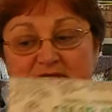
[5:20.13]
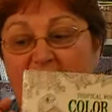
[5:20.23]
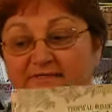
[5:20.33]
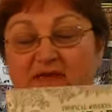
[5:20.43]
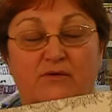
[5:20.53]
They
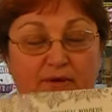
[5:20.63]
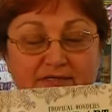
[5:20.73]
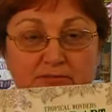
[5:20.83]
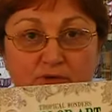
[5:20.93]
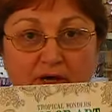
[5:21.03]
have the
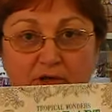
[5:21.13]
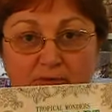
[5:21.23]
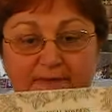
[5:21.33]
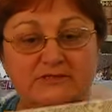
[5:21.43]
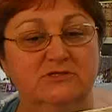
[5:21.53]
erasable
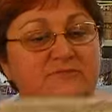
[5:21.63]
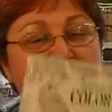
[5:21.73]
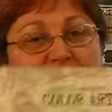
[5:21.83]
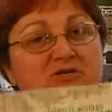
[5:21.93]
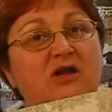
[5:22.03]
colored pencils,
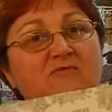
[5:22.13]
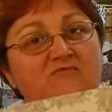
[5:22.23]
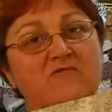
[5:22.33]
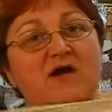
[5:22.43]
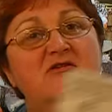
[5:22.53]
but there's not a
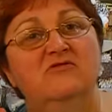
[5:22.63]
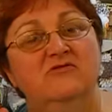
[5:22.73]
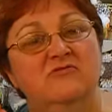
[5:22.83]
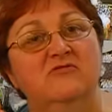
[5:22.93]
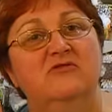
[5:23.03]

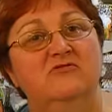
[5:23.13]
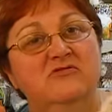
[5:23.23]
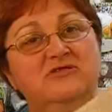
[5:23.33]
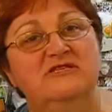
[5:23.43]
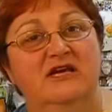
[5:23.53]
regular
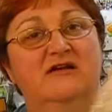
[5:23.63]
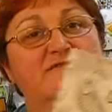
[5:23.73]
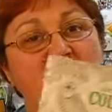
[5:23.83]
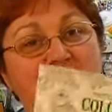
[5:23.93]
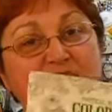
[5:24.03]
set
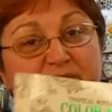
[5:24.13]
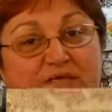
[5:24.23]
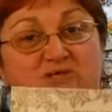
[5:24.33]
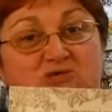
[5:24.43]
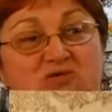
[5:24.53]
of colored
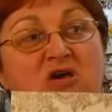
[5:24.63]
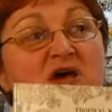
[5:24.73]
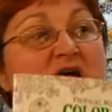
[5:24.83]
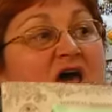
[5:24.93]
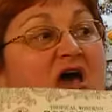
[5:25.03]
pencils
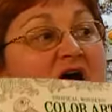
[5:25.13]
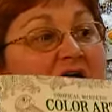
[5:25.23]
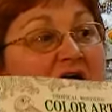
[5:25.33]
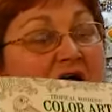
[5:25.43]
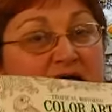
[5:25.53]

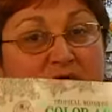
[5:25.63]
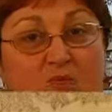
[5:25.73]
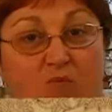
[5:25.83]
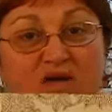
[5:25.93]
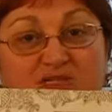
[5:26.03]
at
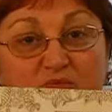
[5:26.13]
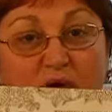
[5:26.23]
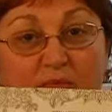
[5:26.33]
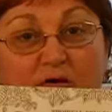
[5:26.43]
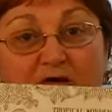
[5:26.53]
Western
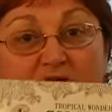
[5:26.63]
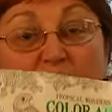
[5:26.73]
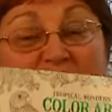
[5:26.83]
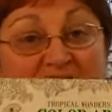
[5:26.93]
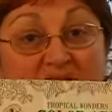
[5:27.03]
Walmart
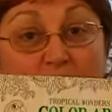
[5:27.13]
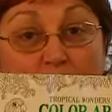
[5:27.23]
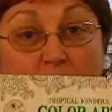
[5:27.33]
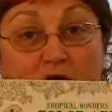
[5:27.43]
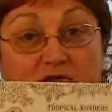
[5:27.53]
or Buchanan
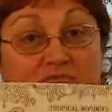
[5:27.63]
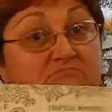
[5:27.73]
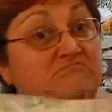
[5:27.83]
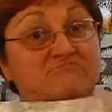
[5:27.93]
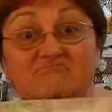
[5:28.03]
Walmart.
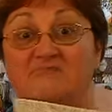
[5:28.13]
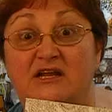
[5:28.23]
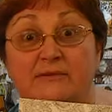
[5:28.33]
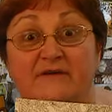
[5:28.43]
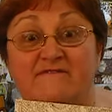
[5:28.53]

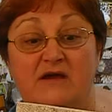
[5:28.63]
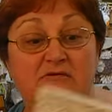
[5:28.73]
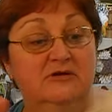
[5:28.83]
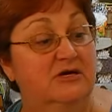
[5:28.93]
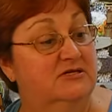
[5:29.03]
None to be
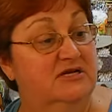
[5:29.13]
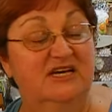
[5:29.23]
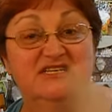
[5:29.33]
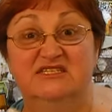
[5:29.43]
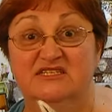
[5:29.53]
found. So I
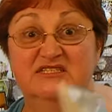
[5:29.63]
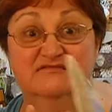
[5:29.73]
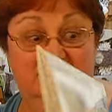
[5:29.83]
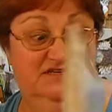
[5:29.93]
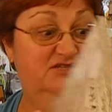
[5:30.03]
guess these
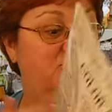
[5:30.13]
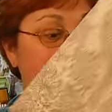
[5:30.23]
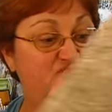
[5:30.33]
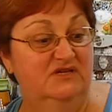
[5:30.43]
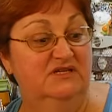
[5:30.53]
things are
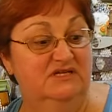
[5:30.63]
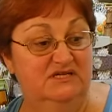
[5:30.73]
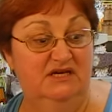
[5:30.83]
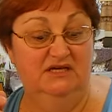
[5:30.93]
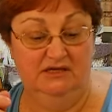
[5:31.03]
really
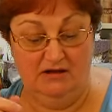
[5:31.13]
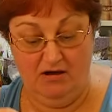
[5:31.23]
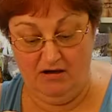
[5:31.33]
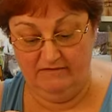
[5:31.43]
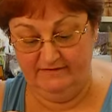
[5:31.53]
taking
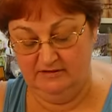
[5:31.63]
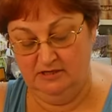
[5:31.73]
off.